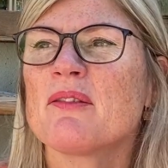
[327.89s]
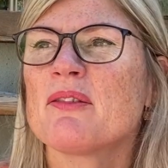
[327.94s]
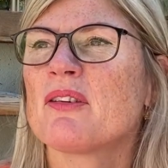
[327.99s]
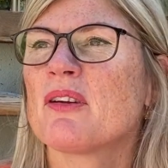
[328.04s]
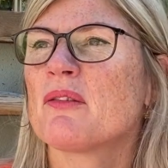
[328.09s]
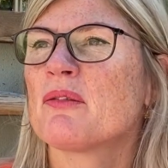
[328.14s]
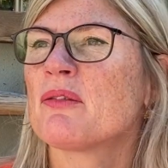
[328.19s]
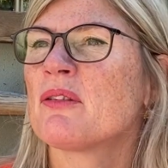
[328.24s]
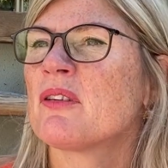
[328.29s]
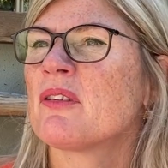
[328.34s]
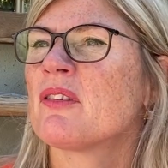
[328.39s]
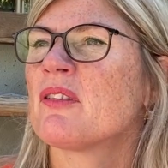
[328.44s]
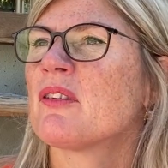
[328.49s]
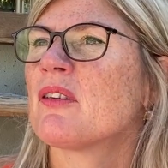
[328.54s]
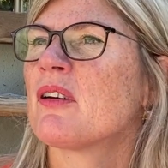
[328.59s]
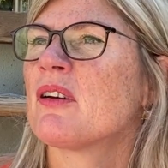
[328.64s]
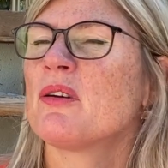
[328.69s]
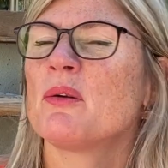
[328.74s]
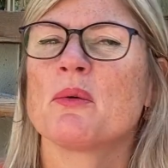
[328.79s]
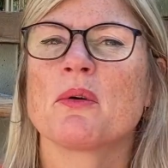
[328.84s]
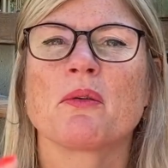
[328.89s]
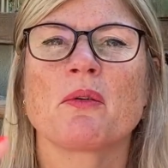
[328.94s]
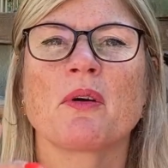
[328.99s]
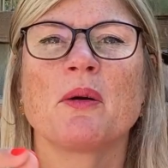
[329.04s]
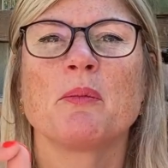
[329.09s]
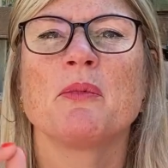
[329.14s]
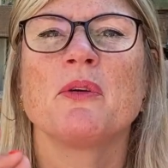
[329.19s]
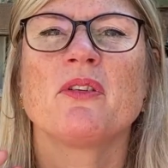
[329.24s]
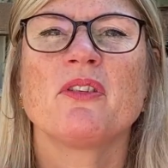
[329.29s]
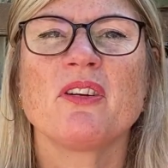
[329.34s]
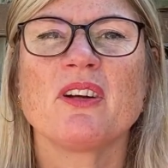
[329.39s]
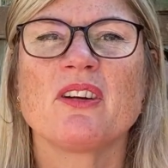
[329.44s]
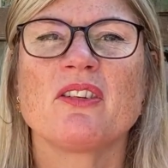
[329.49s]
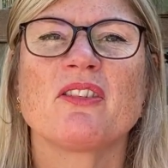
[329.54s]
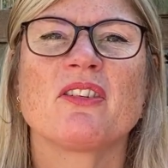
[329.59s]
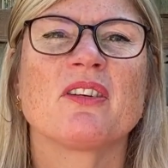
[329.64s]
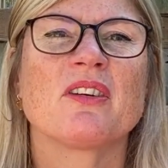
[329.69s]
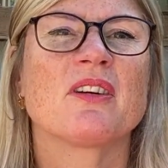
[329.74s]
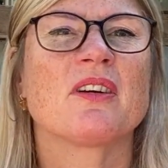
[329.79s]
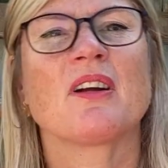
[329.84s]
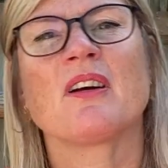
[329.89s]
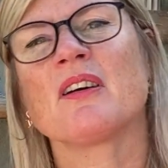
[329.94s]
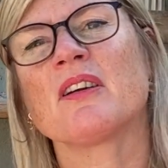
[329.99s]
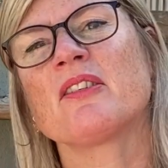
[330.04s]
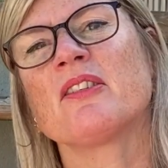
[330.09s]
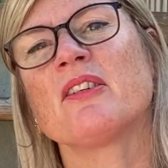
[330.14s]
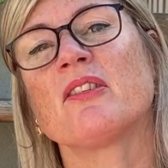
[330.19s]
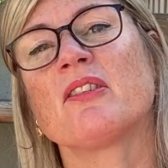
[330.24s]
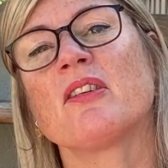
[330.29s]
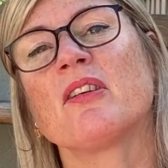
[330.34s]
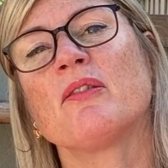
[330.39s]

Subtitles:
So for instance, are you a great musician, an artist?